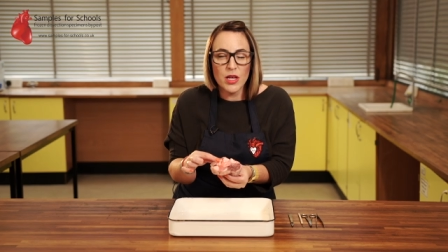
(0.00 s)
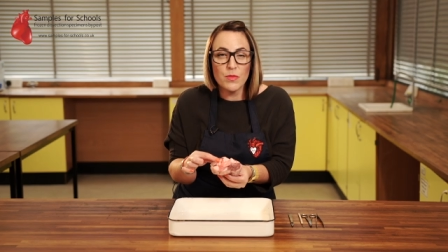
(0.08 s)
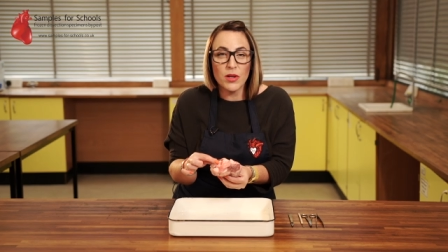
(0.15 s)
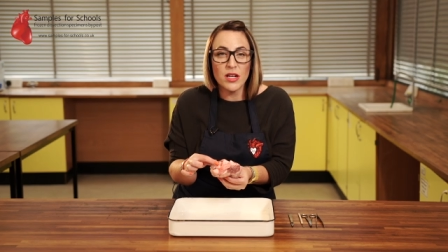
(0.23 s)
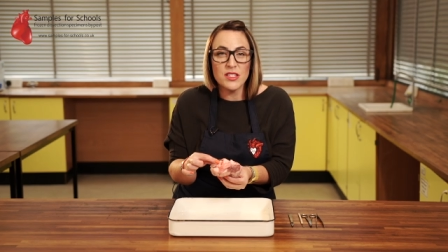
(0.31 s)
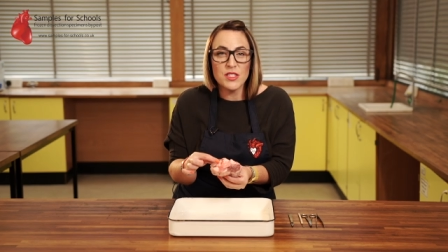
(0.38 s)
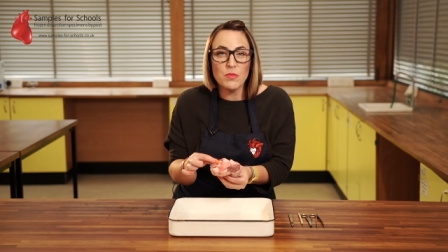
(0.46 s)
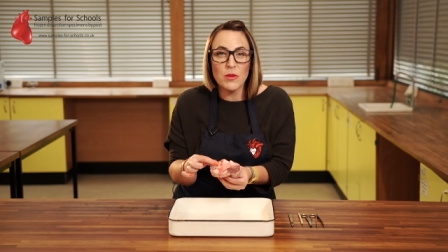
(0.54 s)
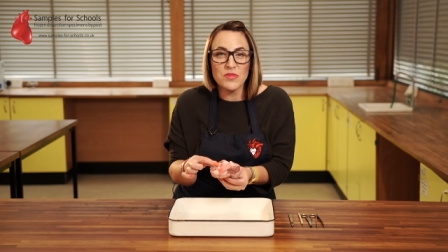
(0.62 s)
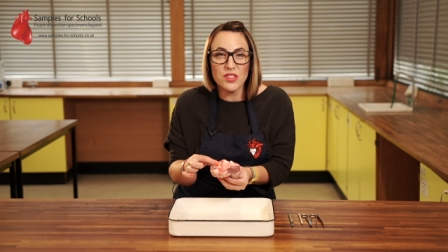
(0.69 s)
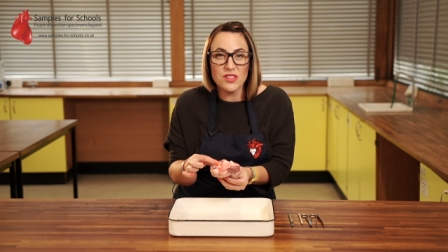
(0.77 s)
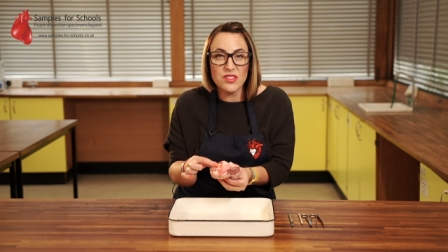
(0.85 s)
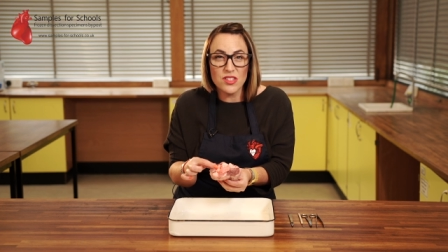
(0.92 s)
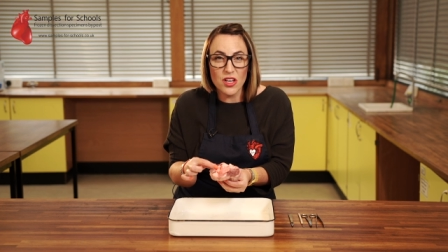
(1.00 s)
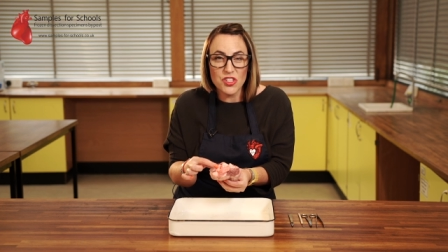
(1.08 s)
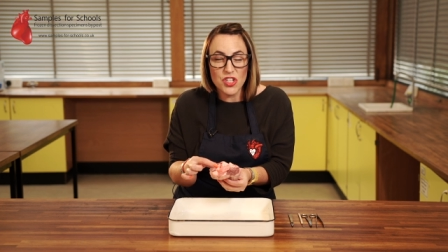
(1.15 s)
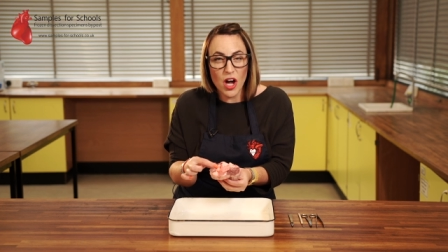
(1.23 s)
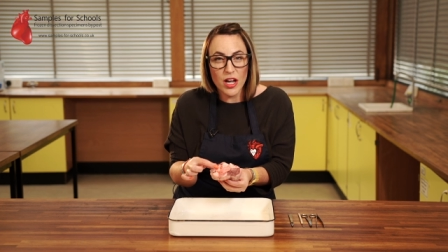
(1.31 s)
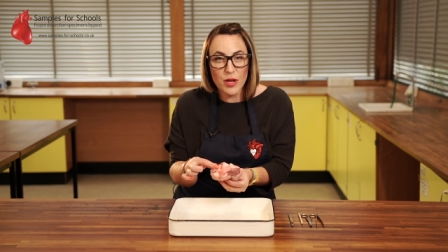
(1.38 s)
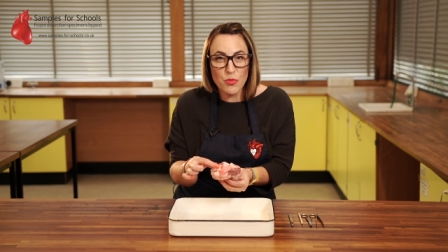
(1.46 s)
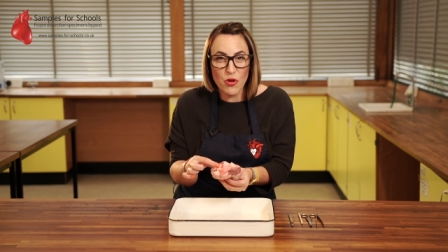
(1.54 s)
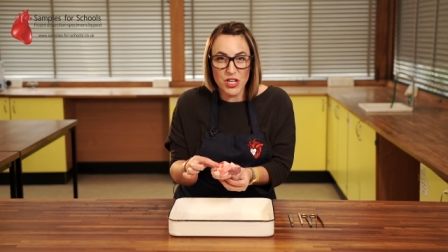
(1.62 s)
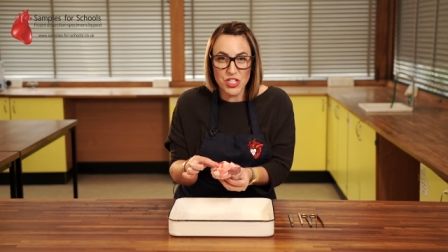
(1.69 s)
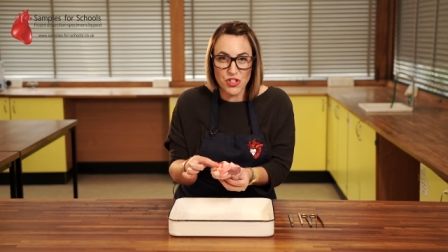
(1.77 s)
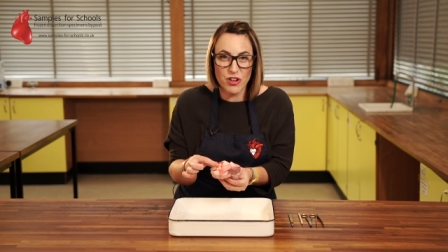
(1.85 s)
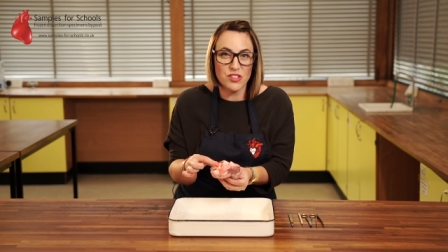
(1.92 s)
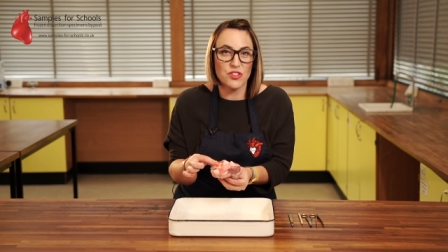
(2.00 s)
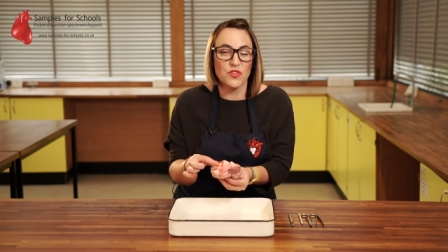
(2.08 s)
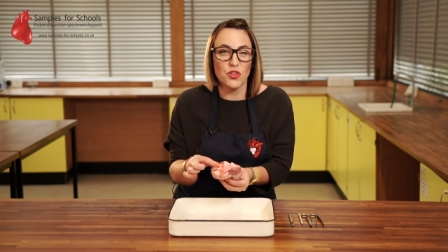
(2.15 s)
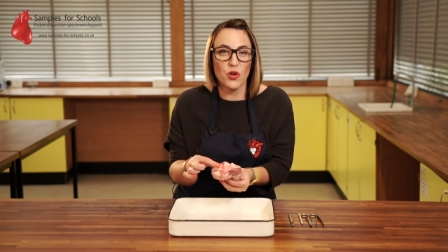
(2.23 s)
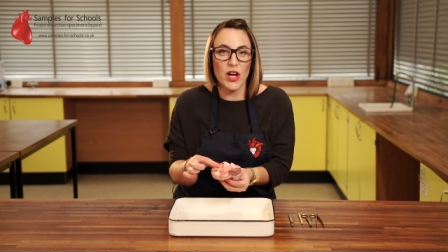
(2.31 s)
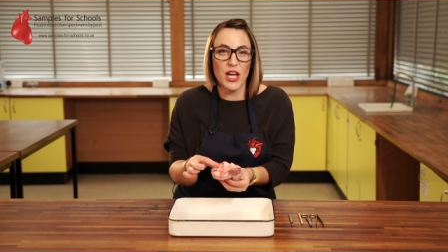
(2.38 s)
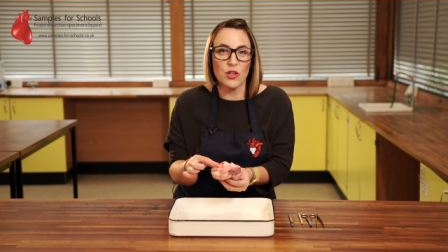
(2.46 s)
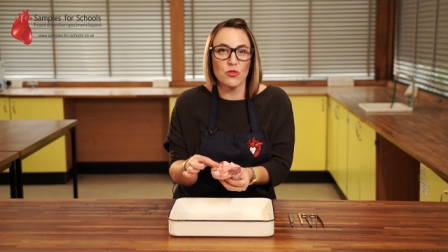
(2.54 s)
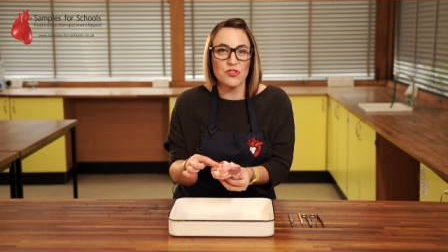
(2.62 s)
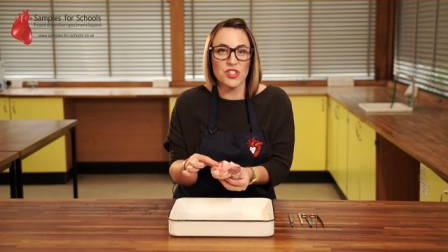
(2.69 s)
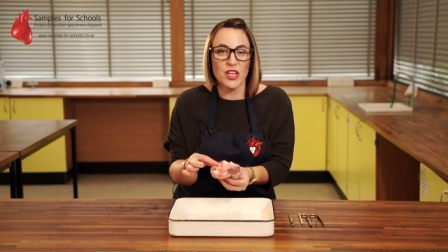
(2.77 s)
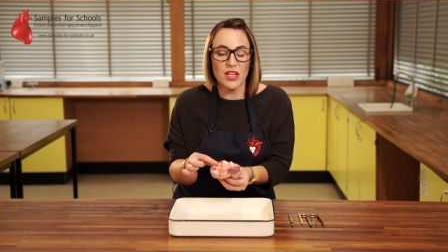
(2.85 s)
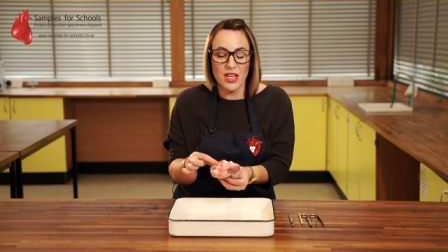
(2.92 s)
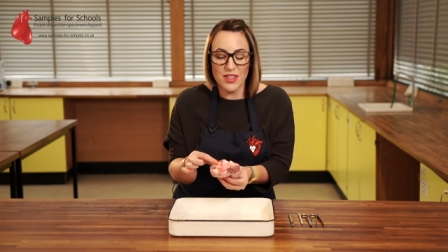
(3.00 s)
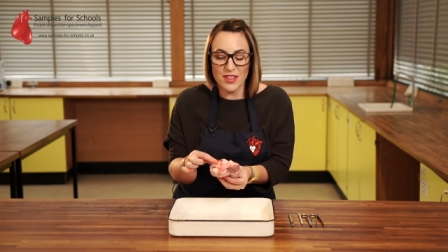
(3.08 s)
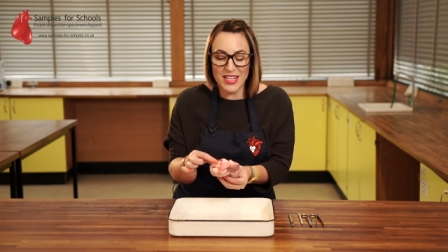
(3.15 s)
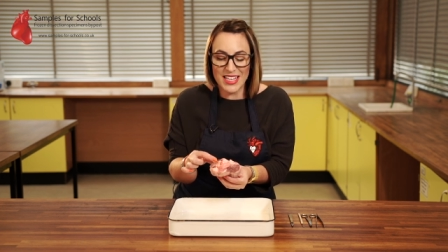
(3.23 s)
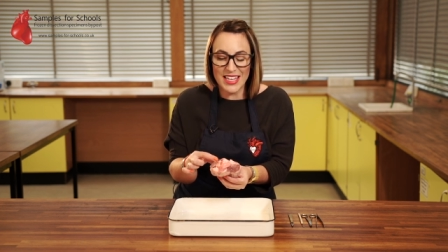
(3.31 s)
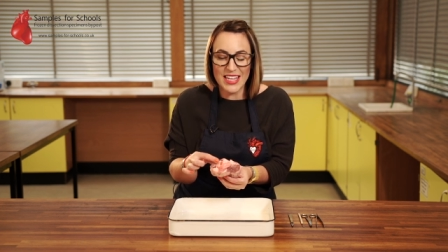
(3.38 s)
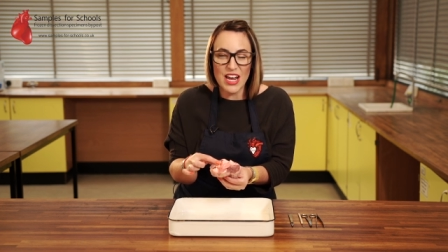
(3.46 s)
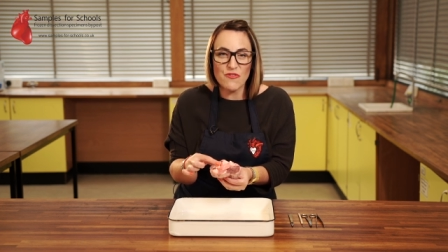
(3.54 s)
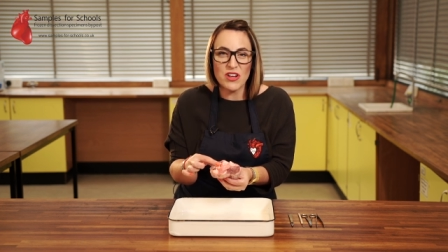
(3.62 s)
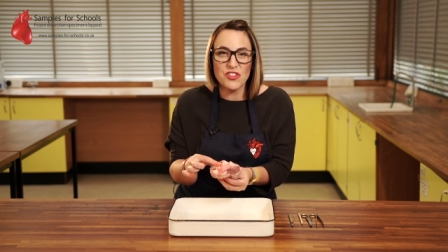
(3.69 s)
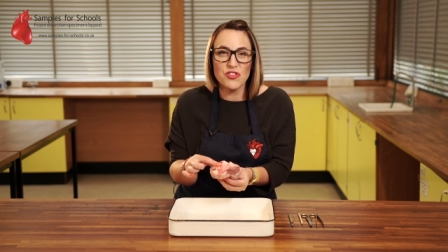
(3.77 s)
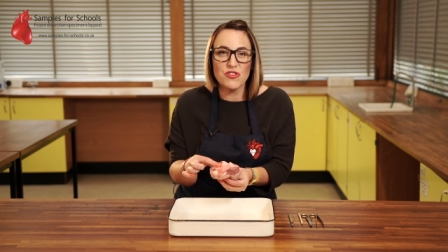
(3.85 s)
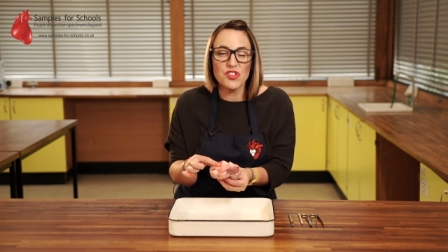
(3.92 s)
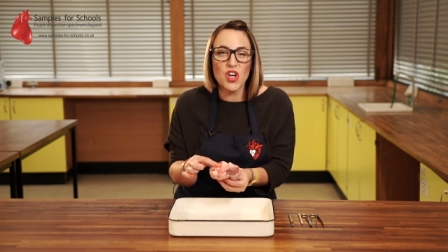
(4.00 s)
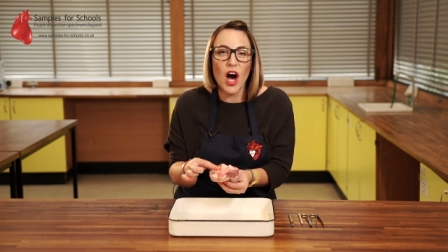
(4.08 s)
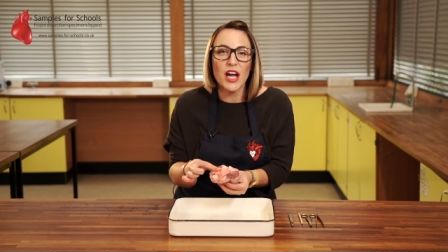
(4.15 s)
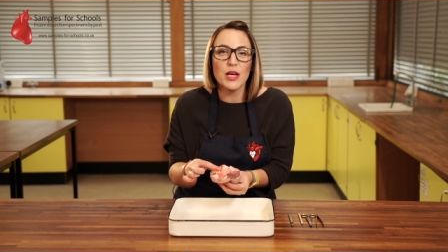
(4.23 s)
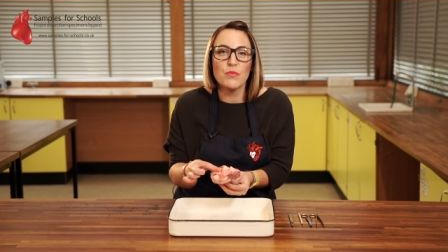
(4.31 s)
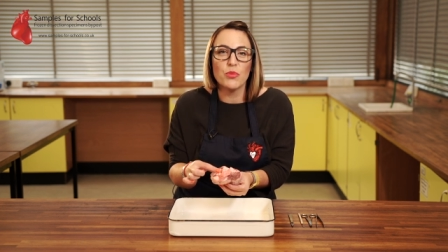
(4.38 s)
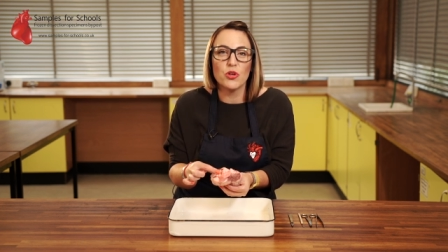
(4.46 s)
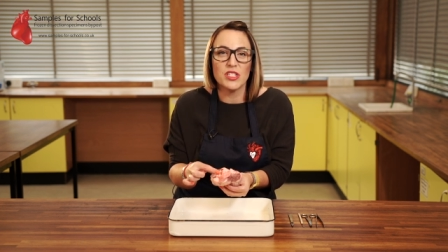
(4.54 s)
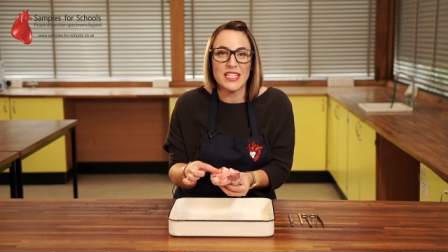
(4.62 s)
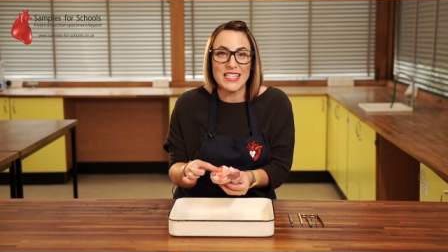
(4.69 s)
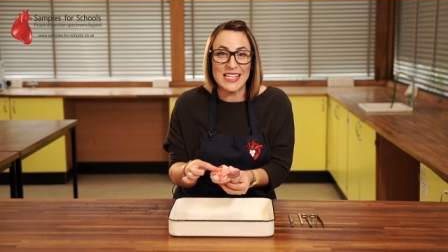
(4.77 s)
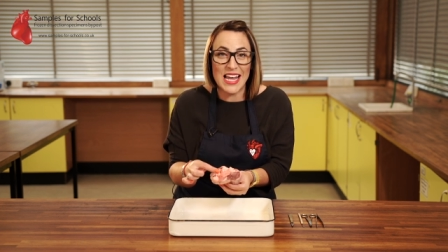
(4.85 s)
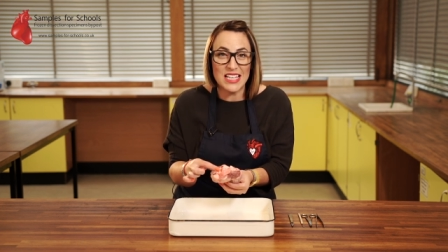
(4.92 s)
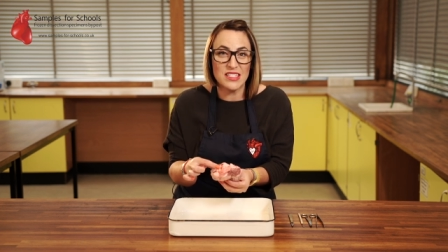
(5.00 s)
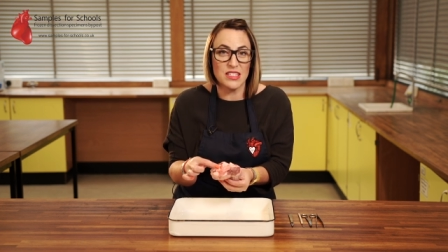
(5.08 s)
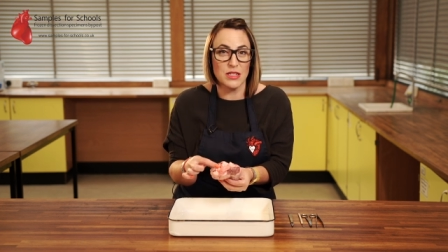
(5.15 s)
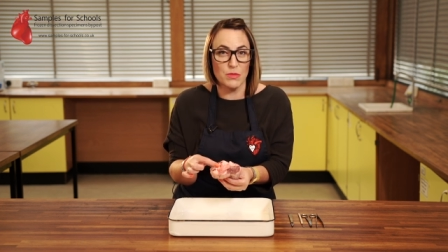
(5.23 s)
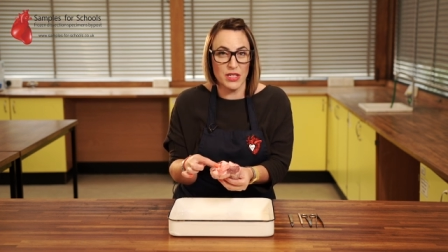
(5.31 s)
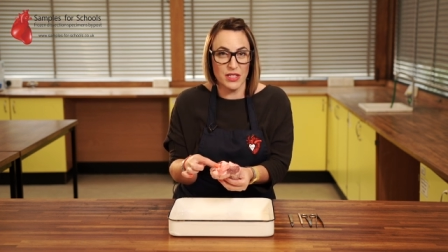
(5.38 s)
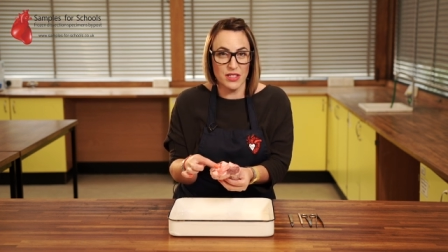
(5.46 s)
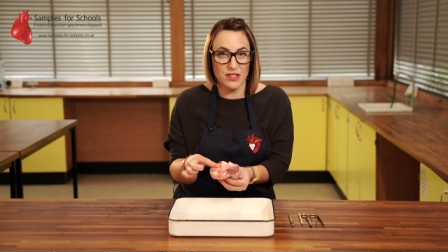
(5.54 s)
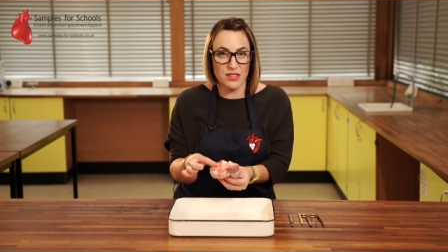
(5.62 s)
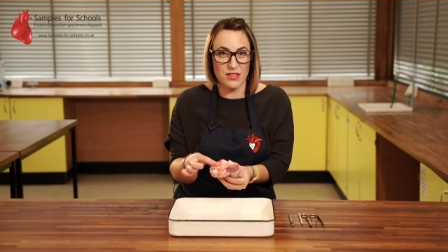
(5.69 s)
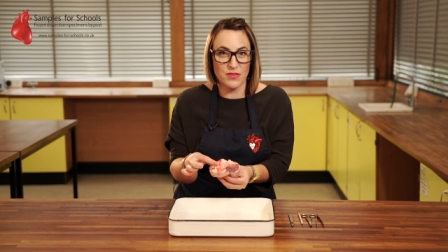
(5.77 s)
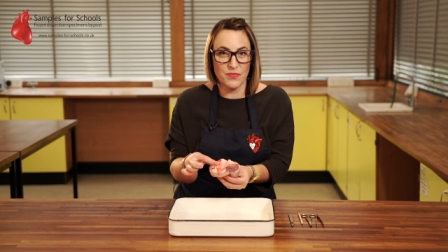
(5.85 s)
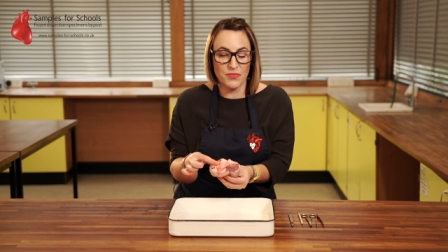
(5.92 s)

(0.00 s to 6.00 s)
Blood is pumped at such high pressure out of your aorta that it can get around your entire body in less than a minute.